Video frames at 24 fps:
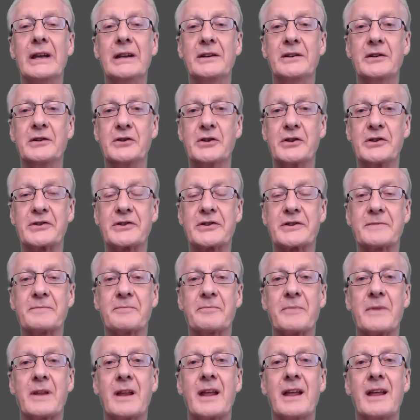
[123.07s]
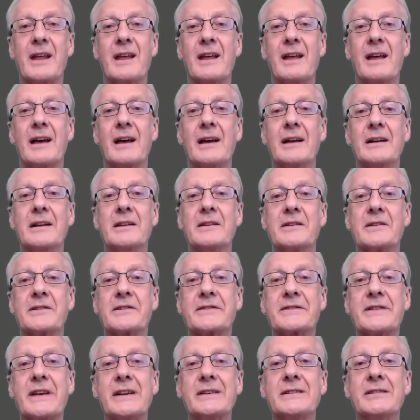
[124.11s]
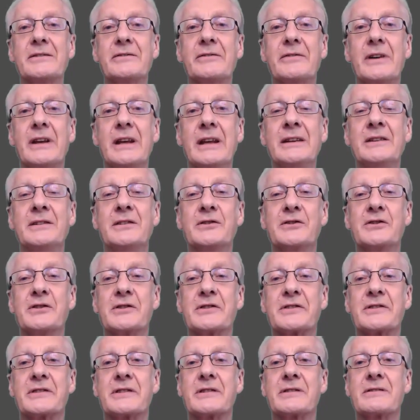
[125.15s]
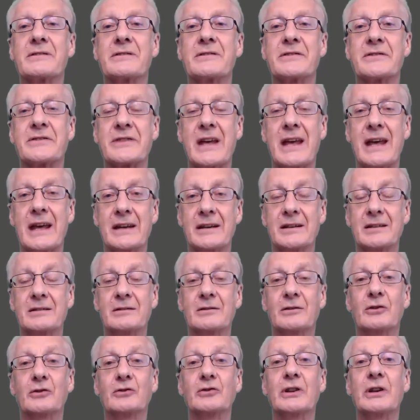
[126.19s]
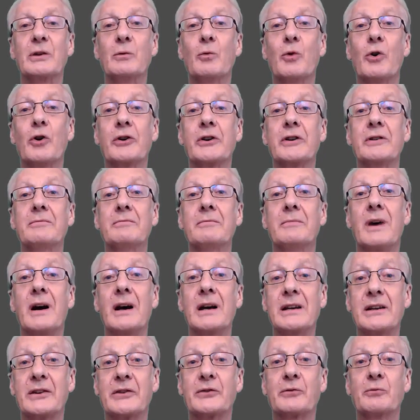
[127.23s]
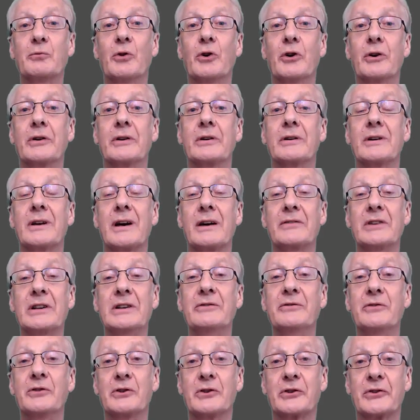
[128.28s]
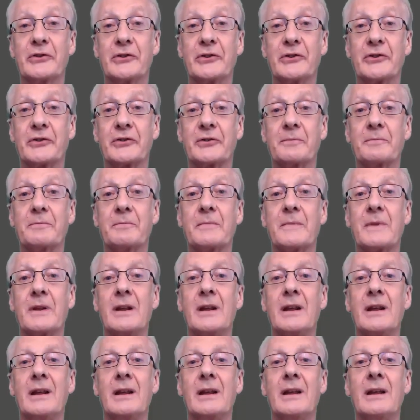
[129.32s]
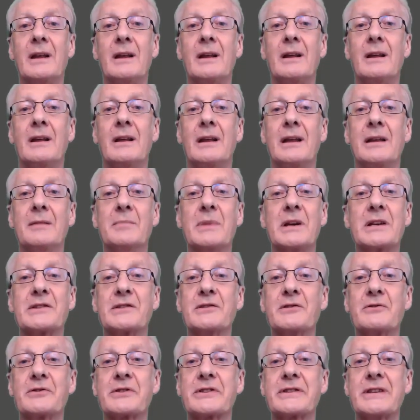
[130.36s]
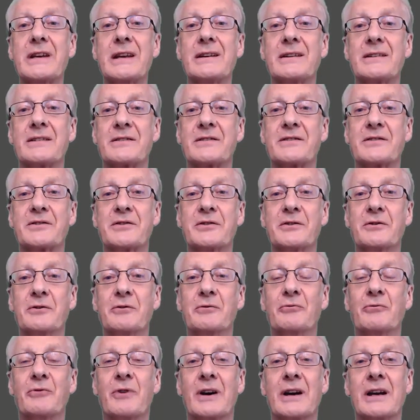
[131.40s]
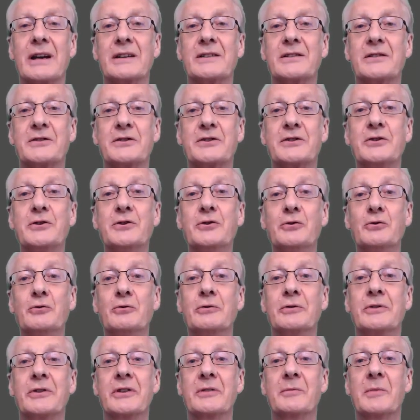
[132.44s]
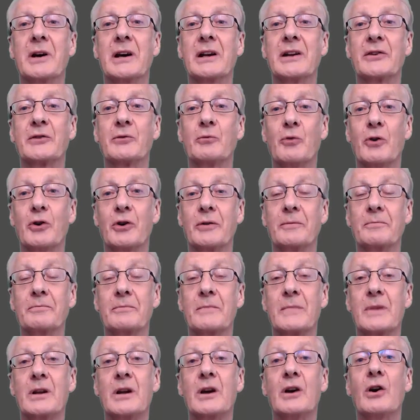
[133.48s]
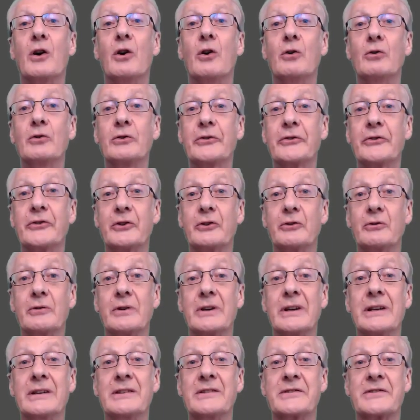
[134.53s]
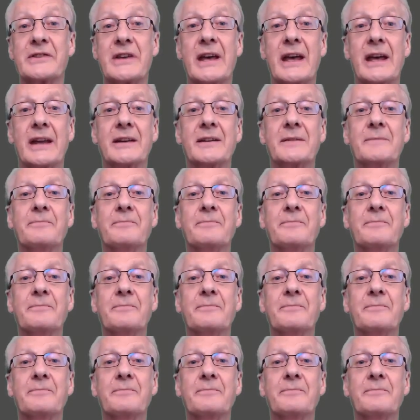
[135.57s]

integers. And in the set of integers z, only 1 and minus 1 have inverses. It makes no sense to write 2 to the minus 1, also in z,